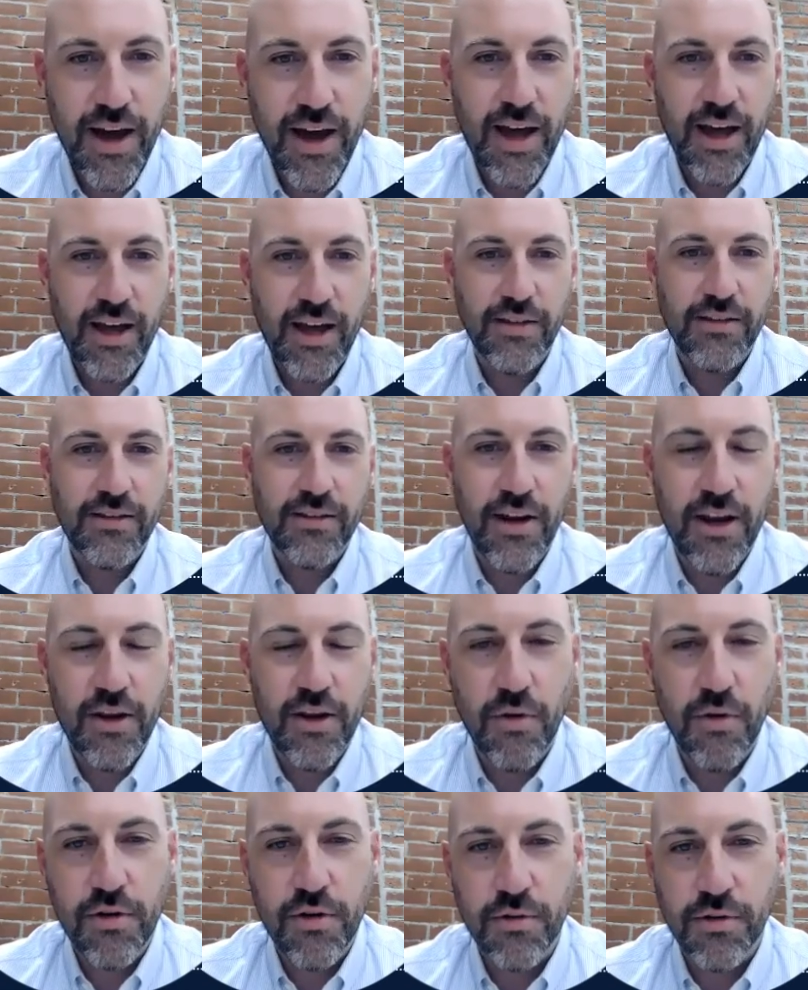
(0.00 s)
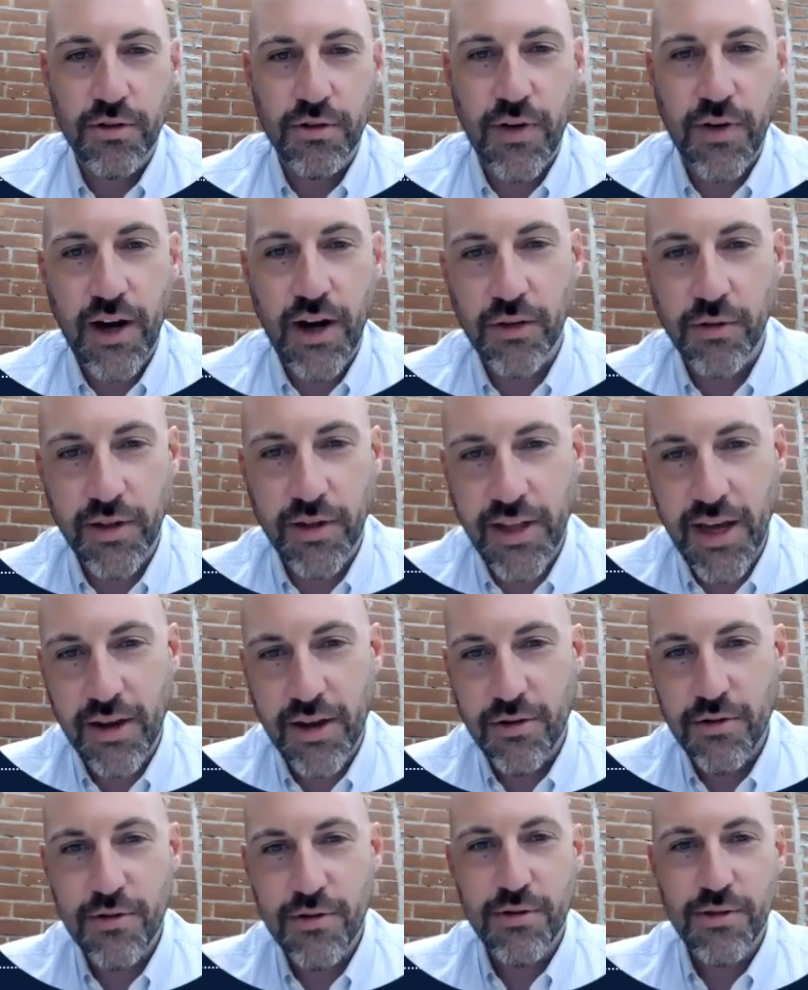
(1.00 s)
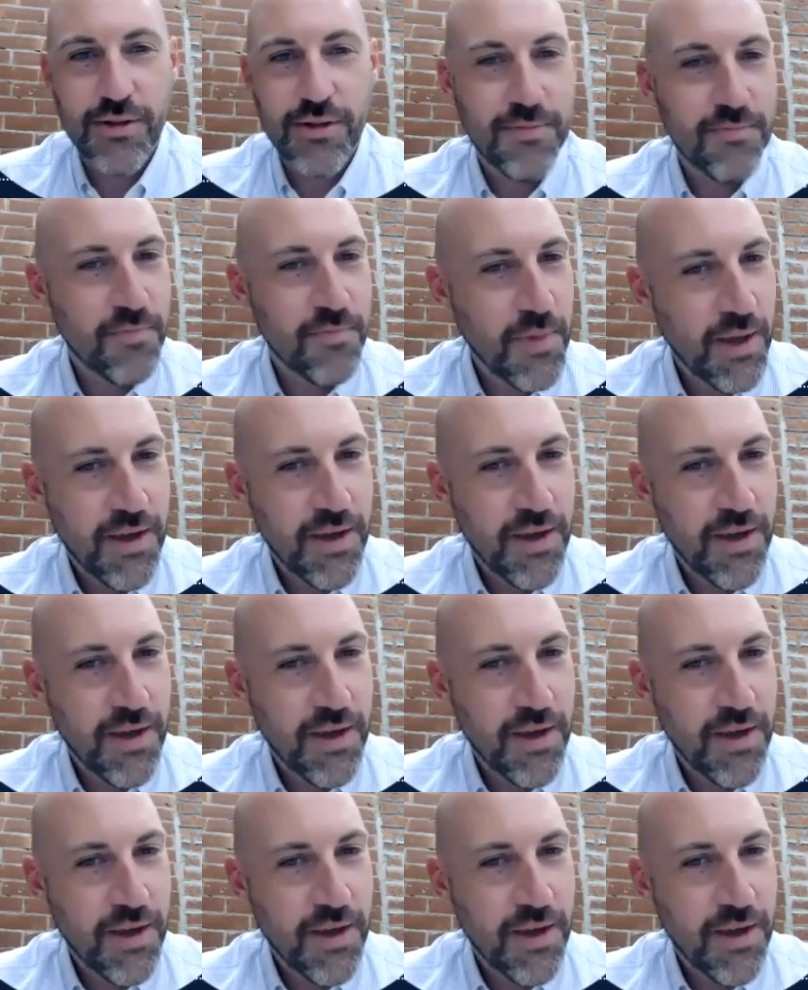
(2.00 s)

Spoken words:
as anyone who is following that news,